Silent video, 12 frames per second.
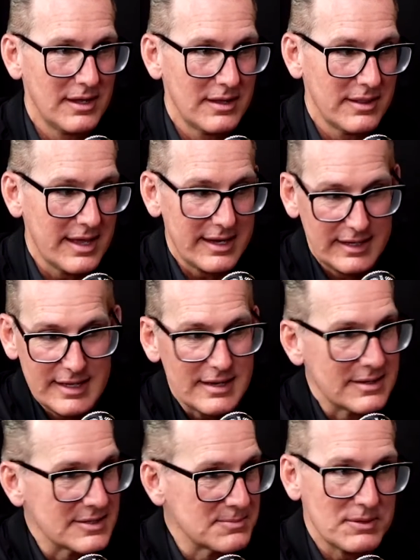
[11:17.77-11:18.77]
that, again,
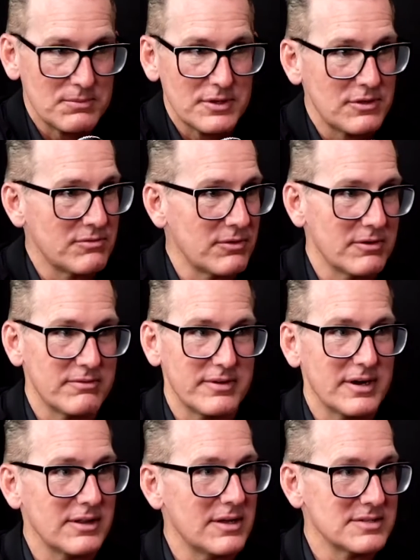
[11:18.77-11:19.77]
has been with you for a
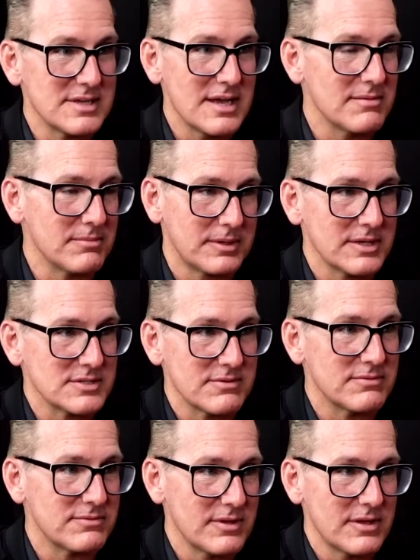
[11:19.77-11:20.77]
very long time because
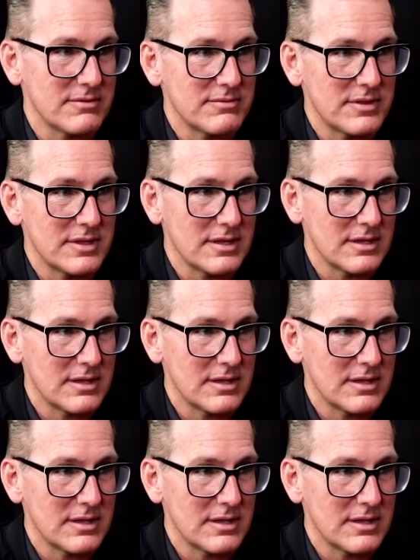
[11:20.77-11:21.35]
of the